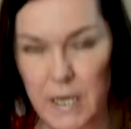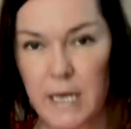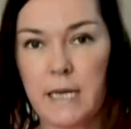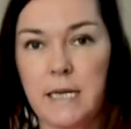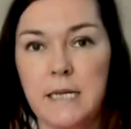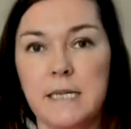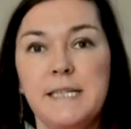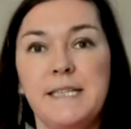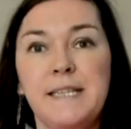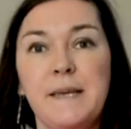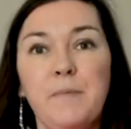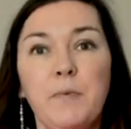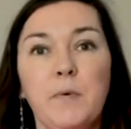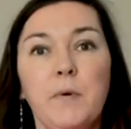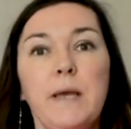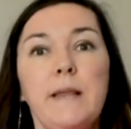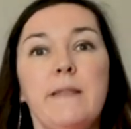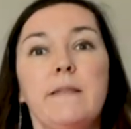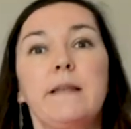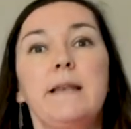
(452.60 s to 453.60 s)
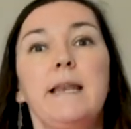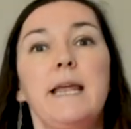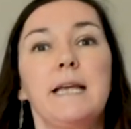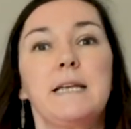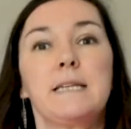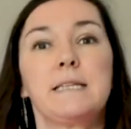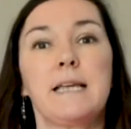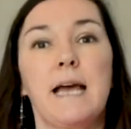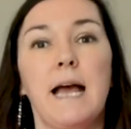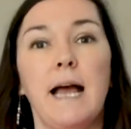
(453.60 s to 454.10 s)
separate the
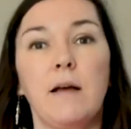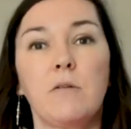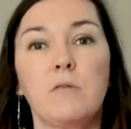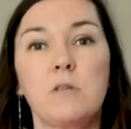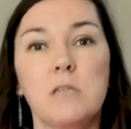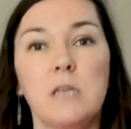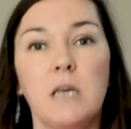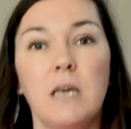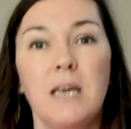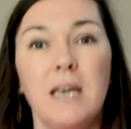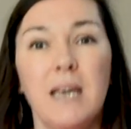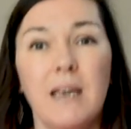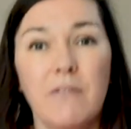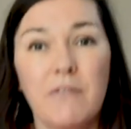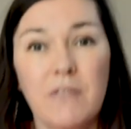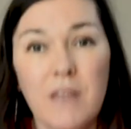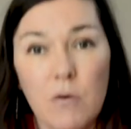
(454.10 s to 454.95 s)
legs out if